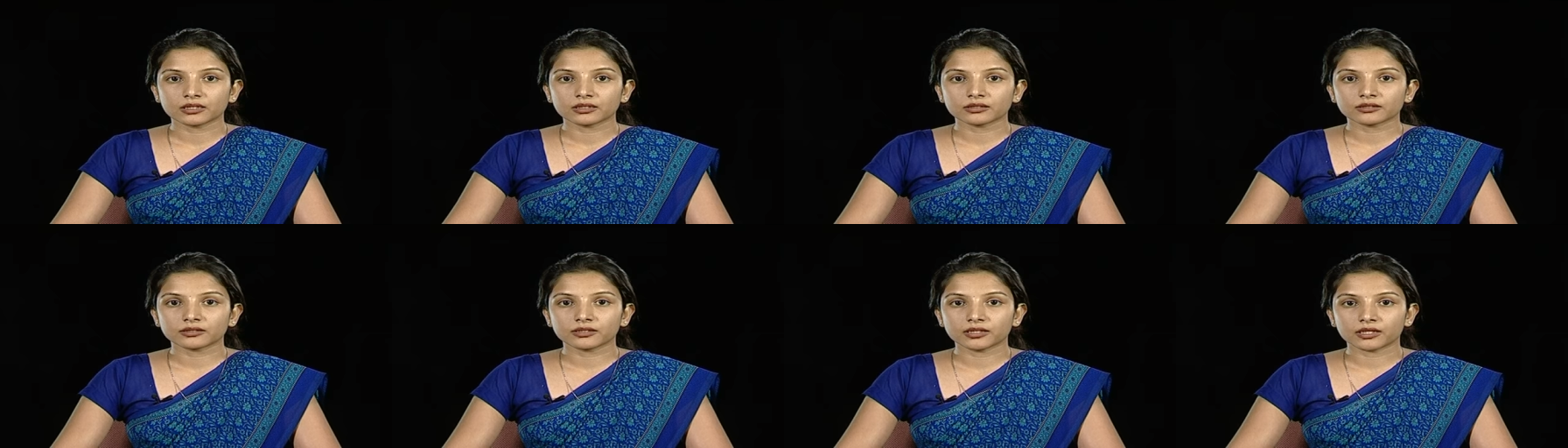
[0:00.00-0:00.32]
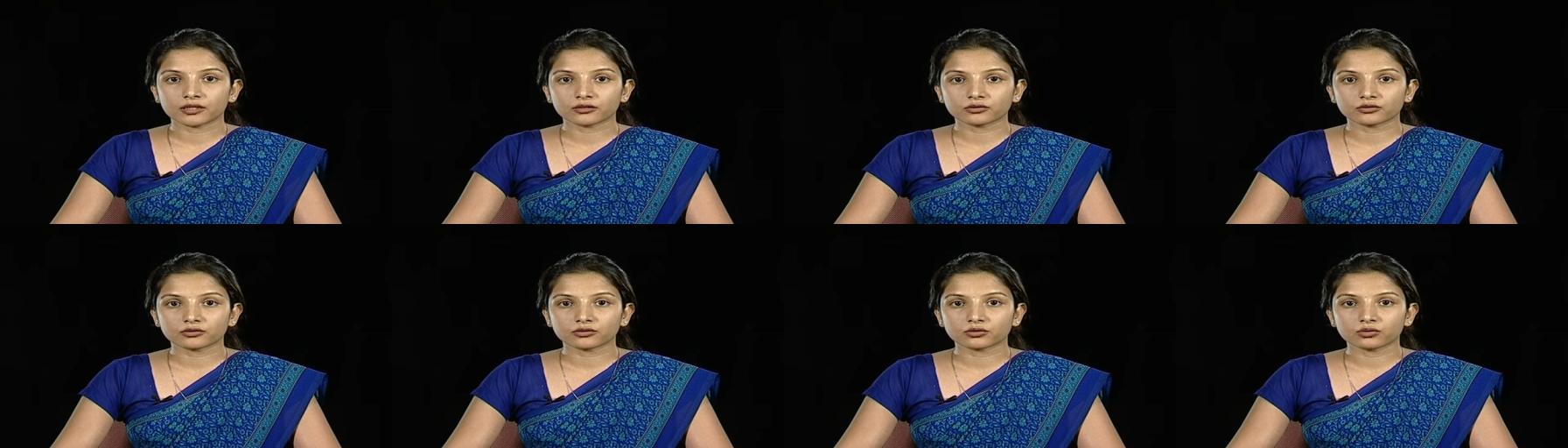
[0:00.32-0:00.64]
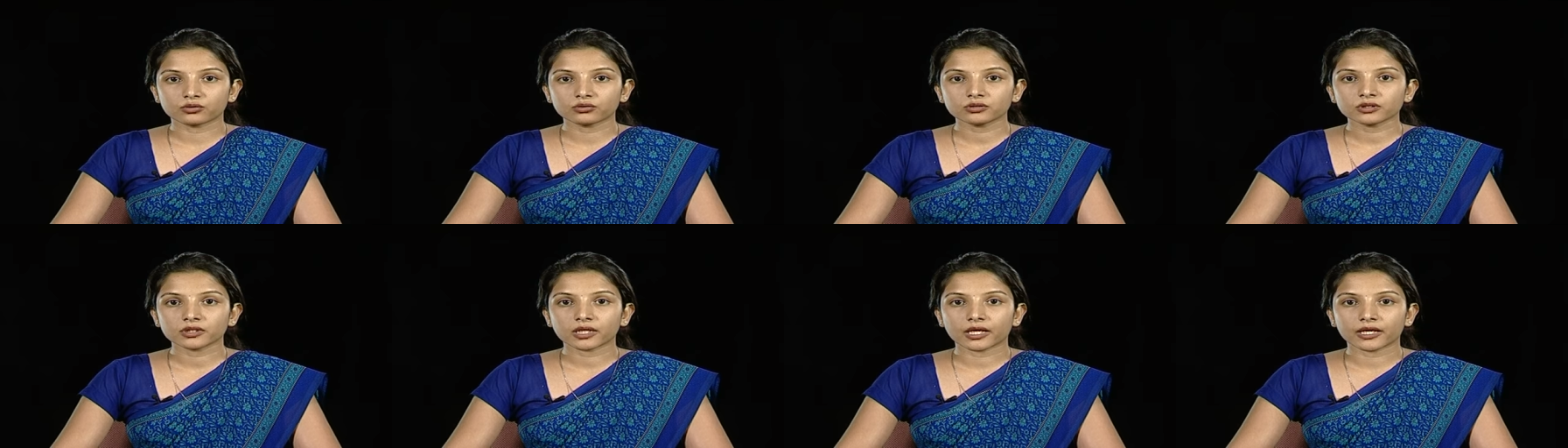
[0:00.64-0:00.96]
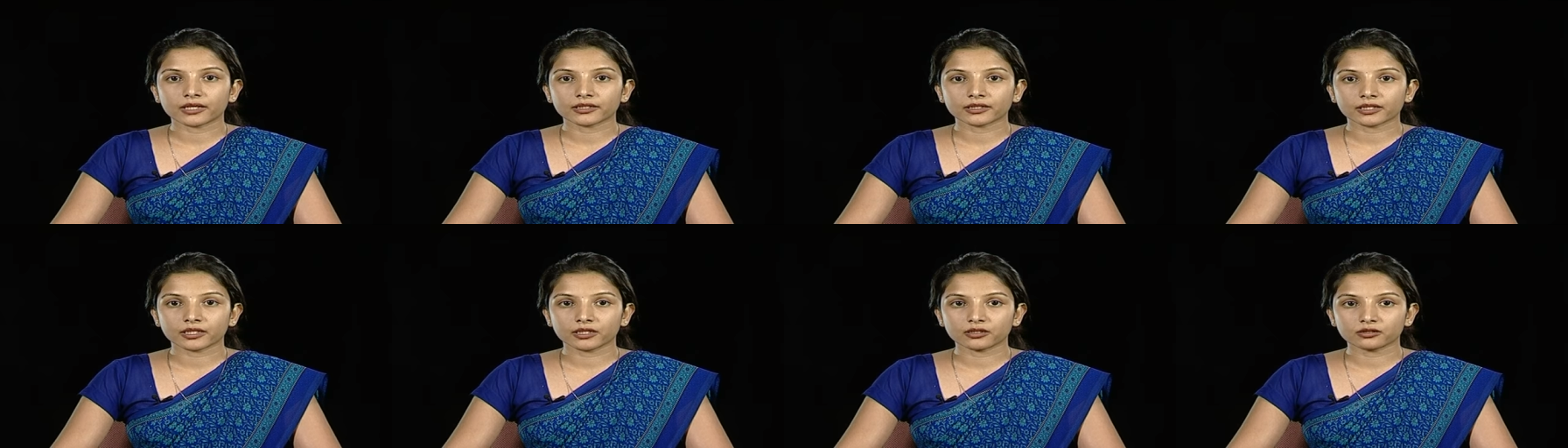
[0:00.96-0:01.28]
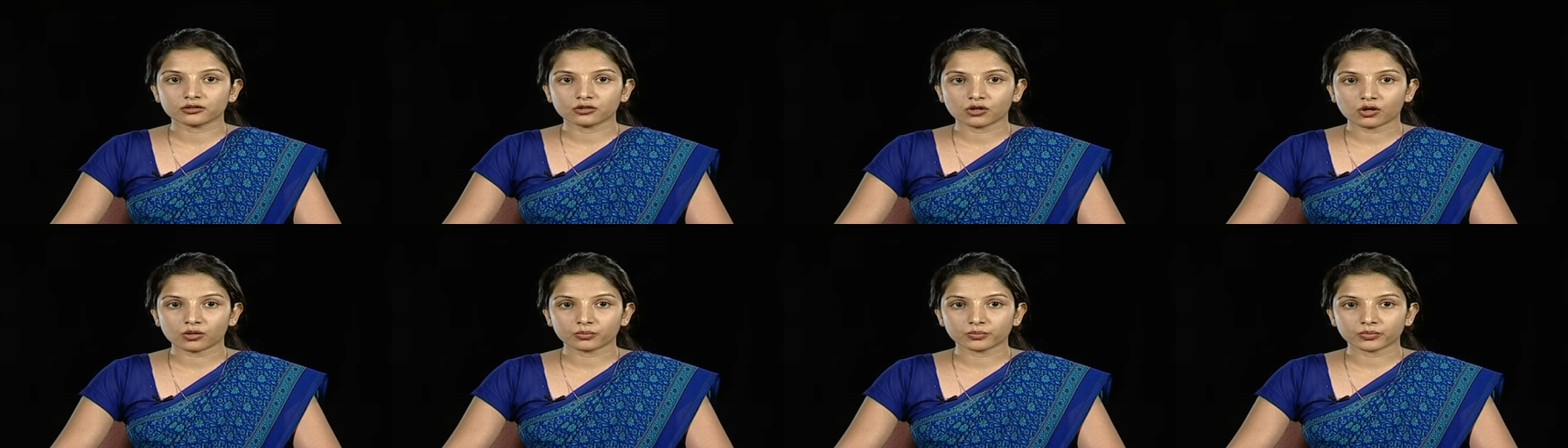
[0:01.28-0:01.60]
They are grown and
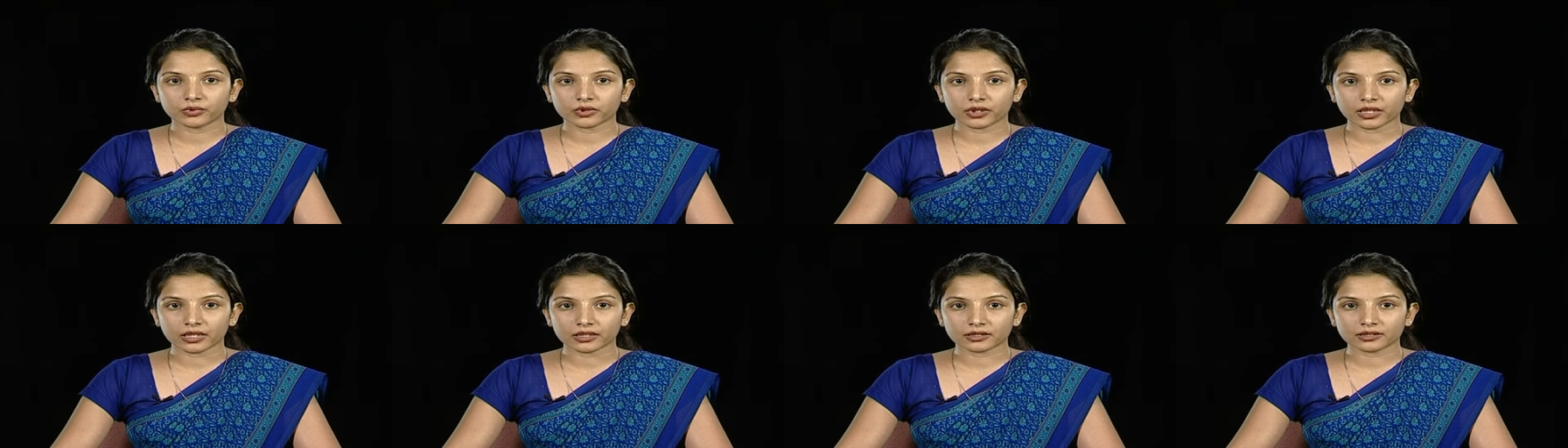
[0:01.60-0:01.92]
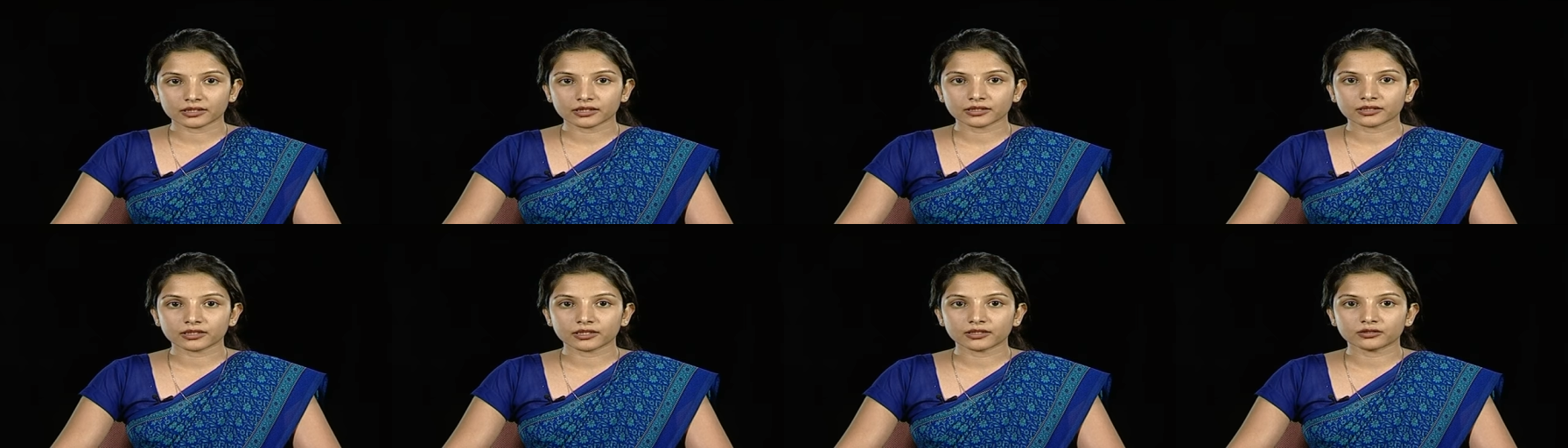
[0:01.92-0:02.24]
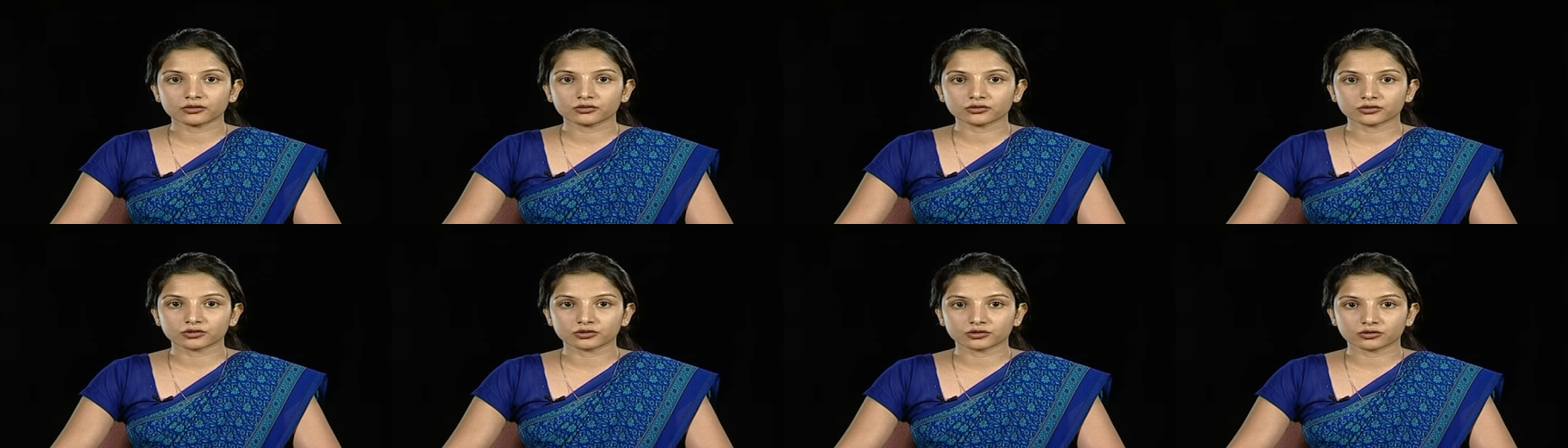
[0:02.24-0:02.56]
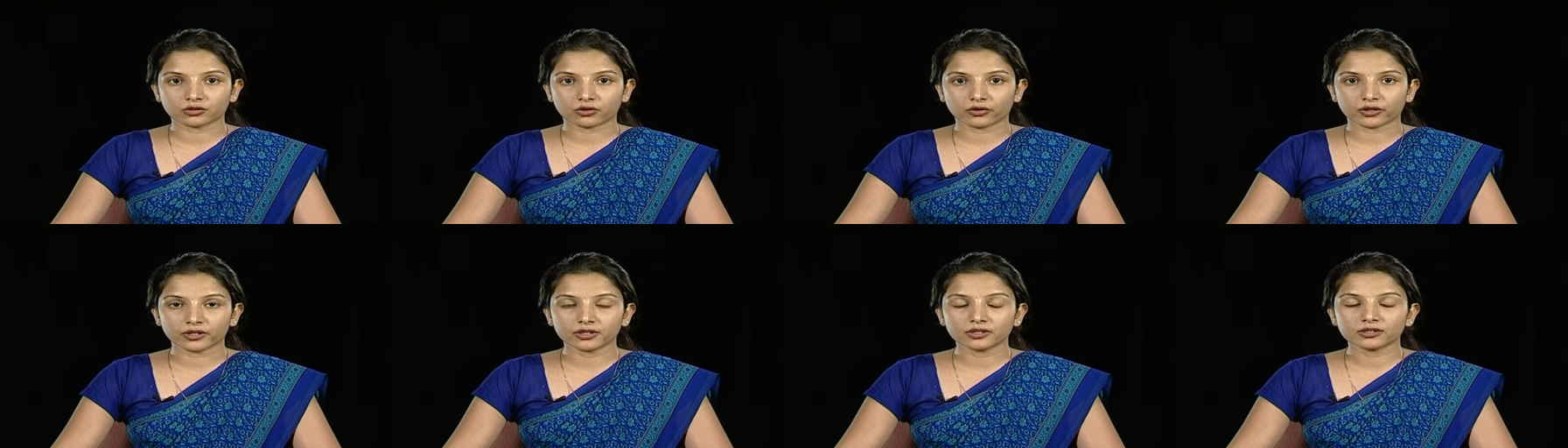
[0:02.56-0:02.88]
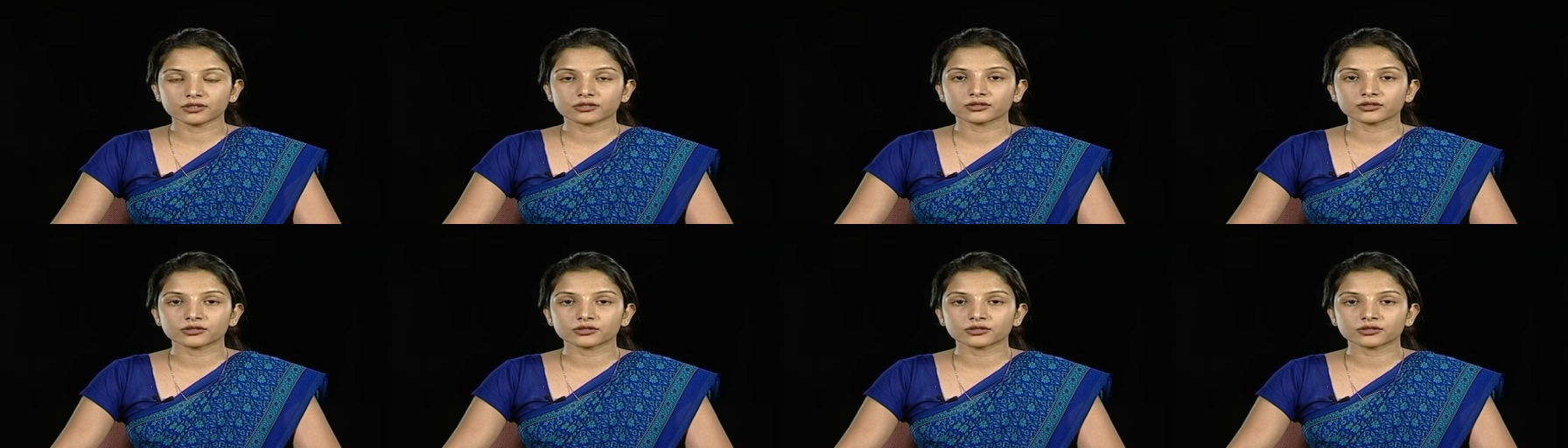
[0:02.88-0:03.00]
incorporated into soil